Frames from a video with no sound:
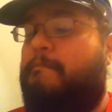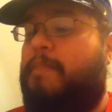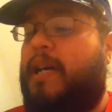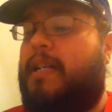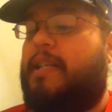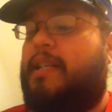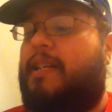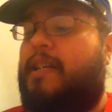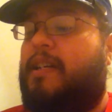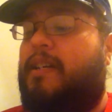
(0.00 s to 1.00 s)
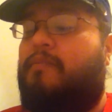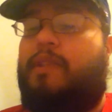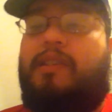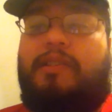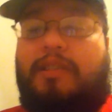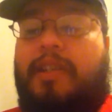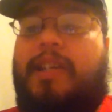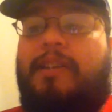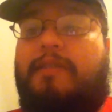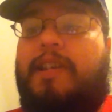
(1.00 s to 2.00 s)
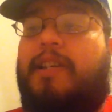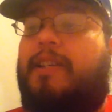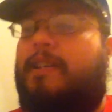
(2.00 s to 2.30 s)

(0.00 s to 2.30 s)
But when I looked on the internet,